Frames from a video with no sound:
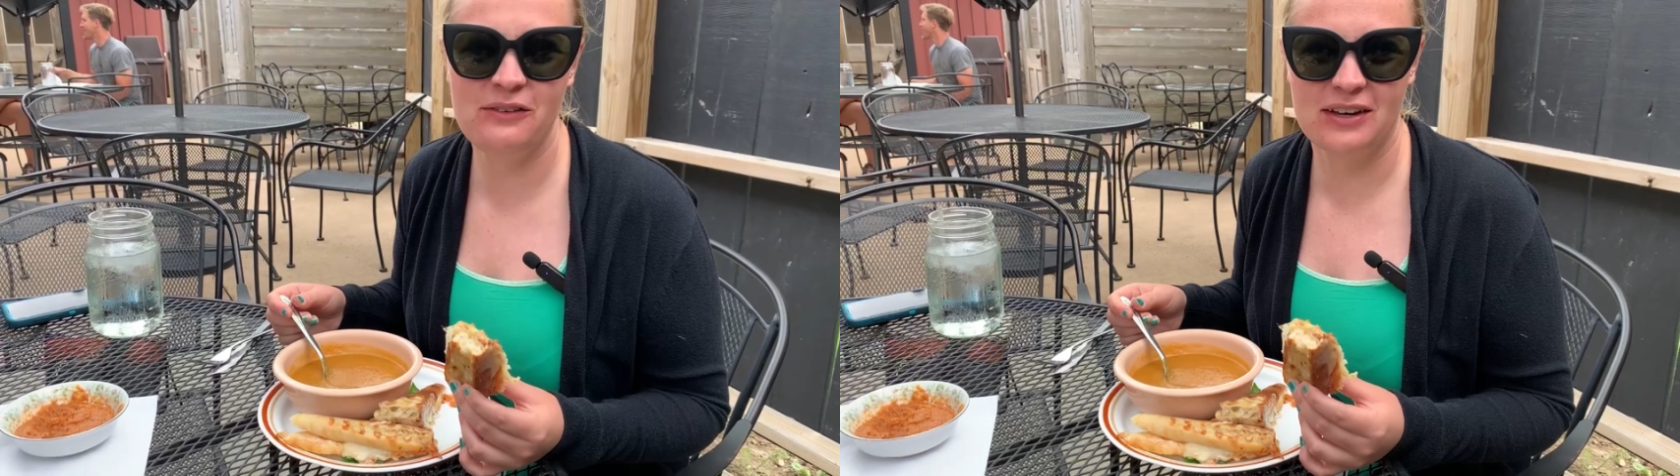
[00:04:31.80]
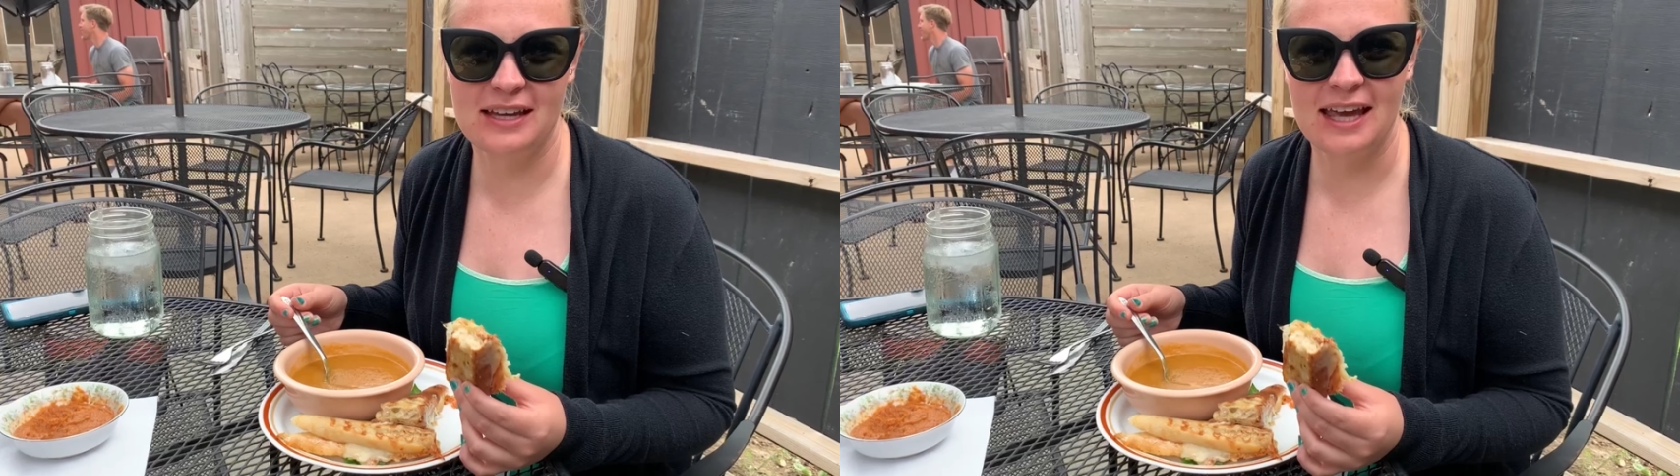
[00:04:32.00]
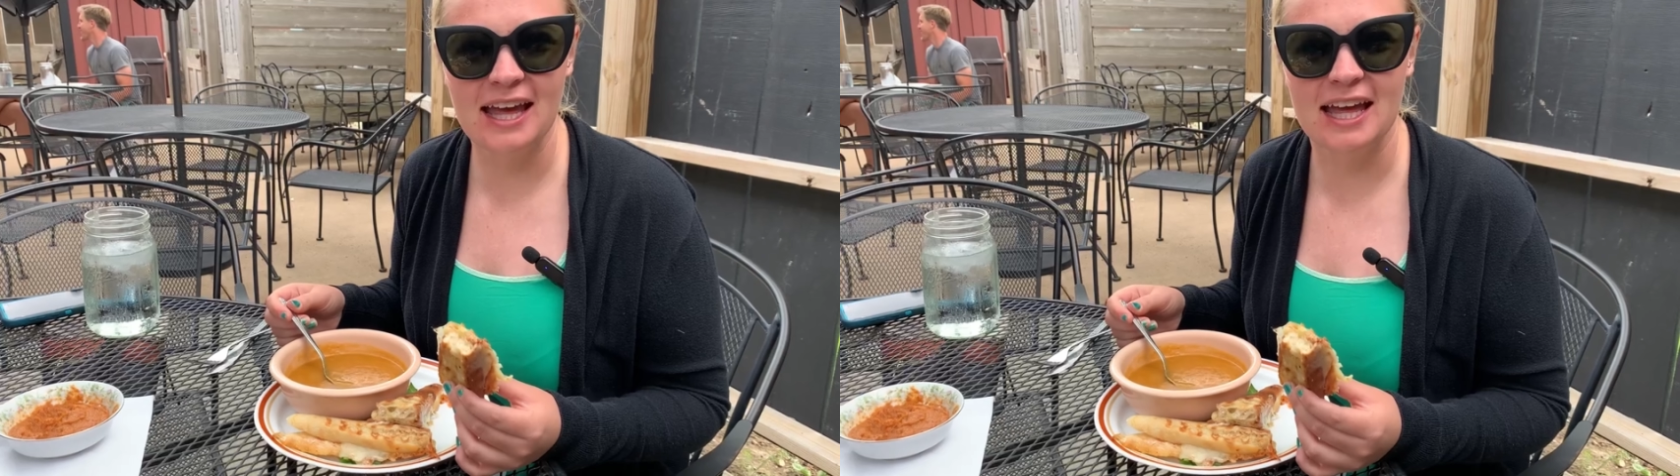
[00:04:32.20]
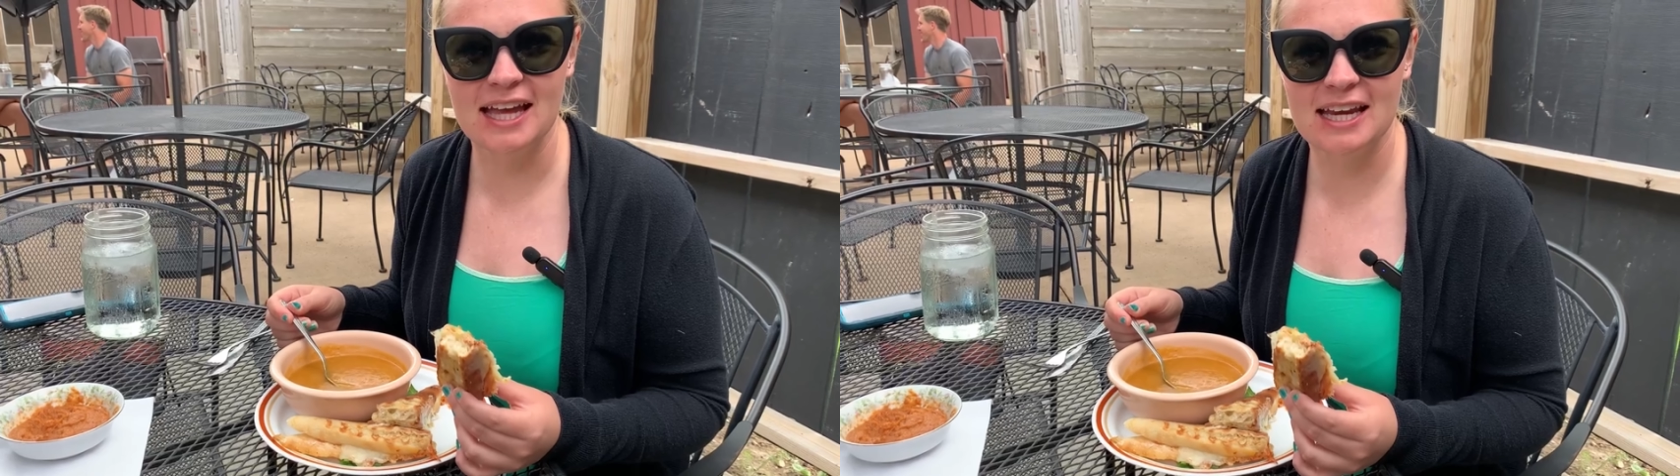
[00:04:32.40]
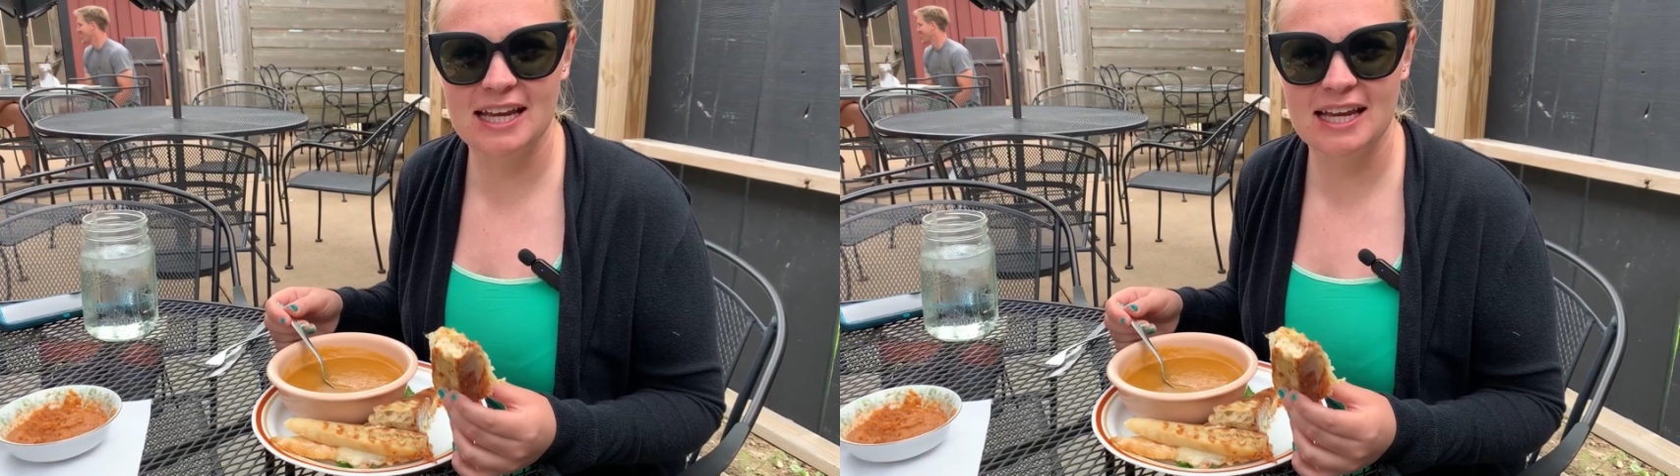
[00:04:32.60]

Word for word: you even get?